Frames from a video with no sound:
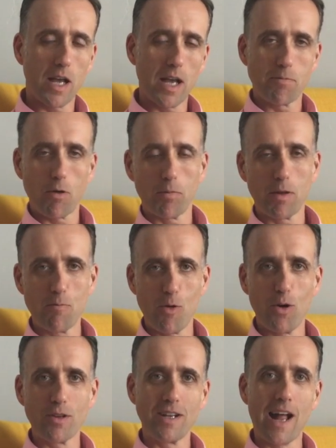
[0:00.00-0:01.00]
I had probably
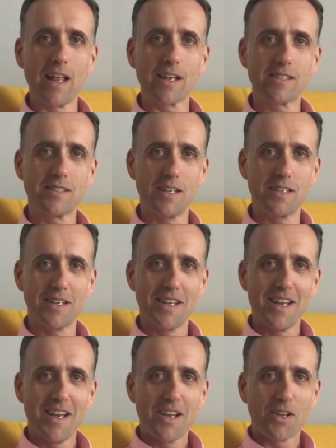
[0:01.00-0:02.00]
more than Alex did,
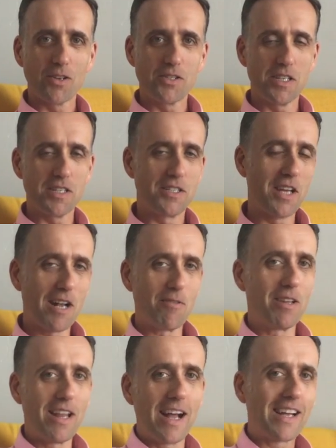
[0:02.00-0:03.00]
because she's
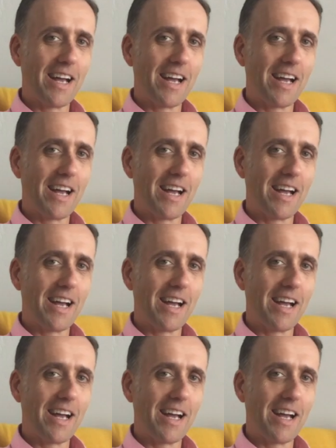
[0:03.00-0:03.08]
generally that